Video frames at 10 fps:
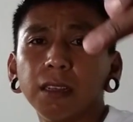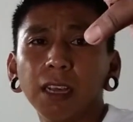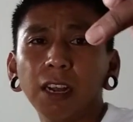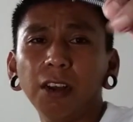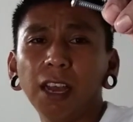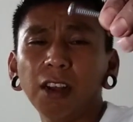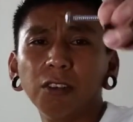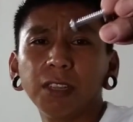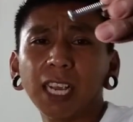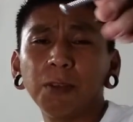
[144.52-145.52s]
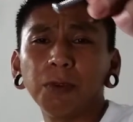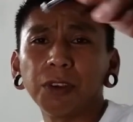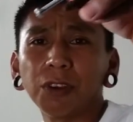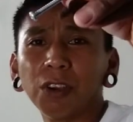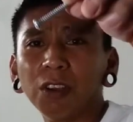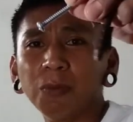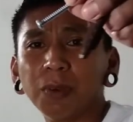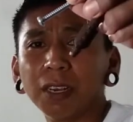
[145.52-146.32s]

I don't know exactly what they're called,